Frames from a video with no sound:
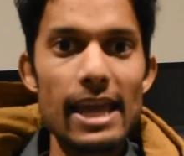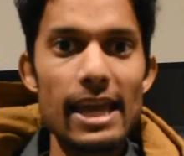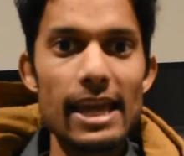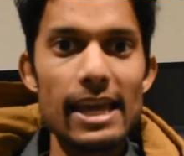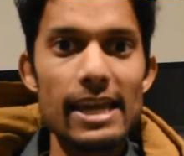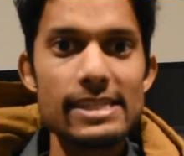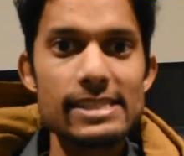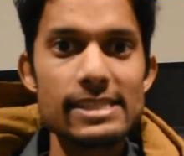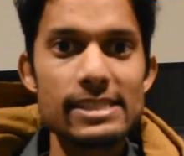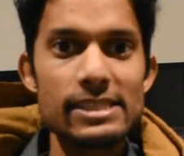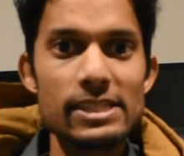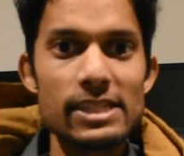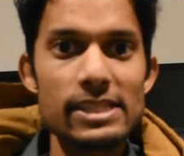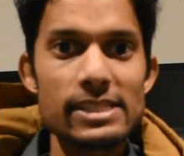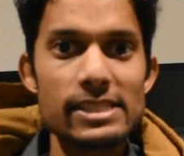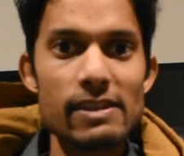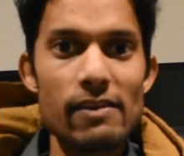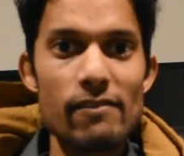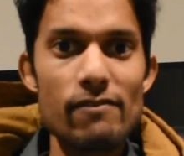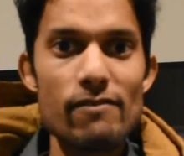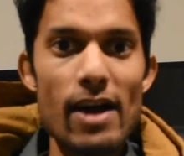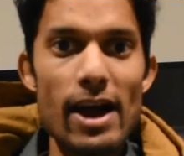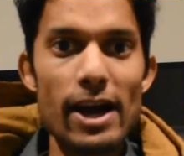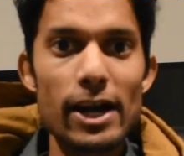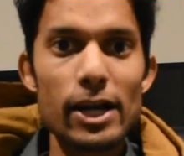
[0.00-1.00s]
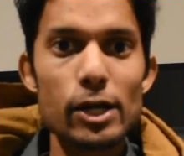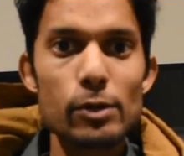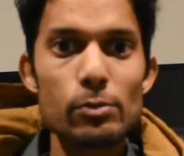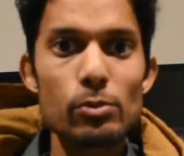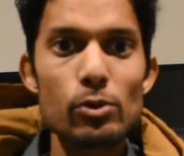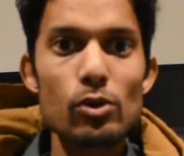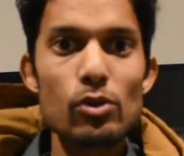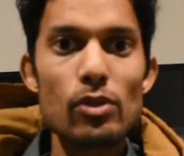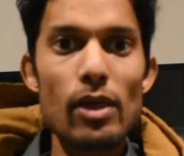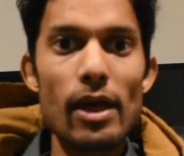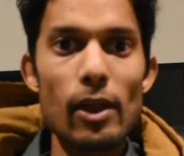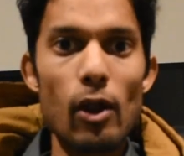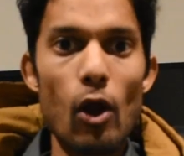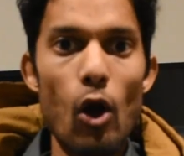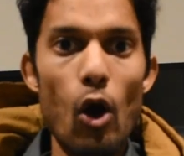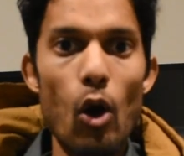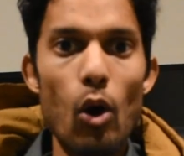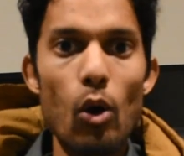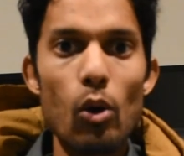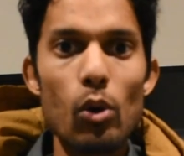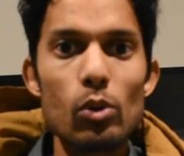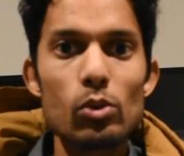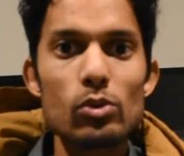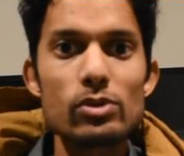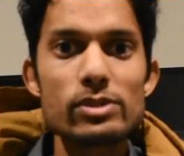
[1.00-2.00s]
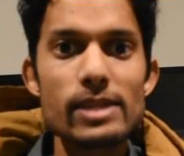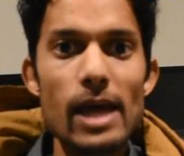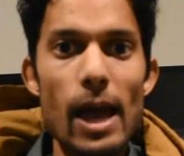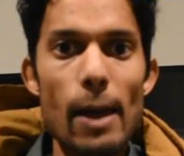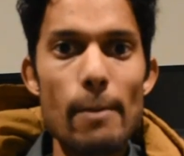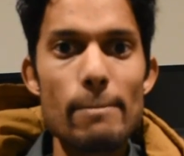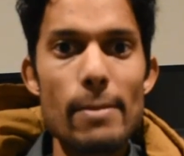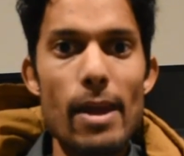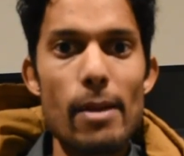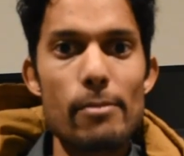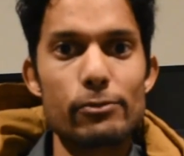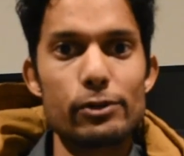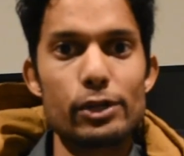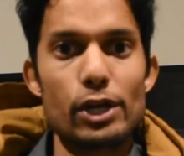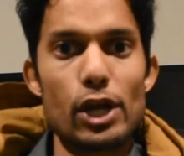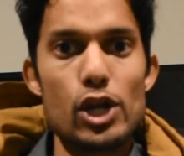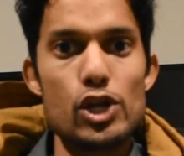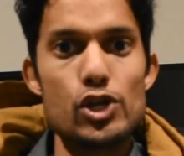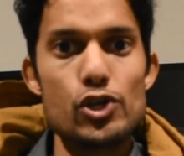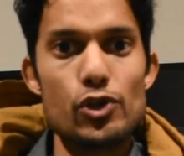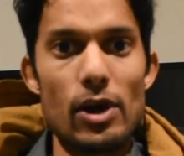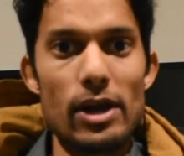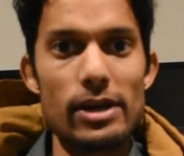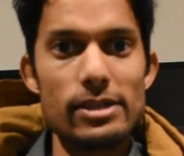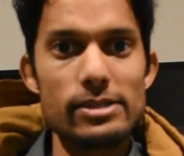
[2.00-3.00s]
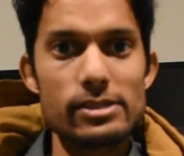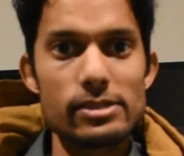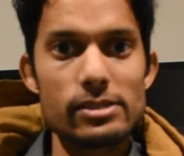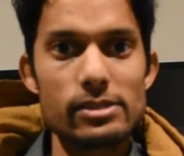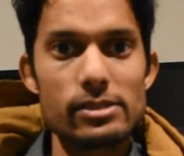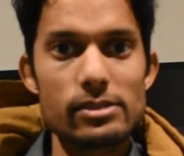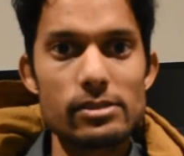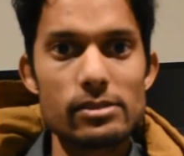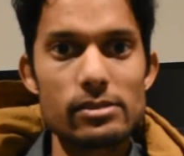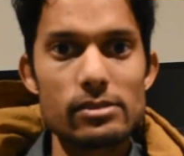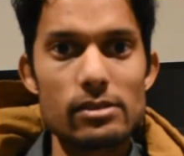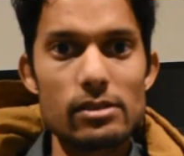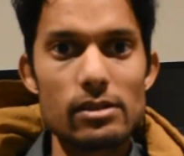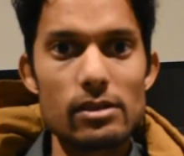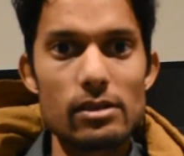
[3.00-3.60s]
is just a variable that holds a memory address.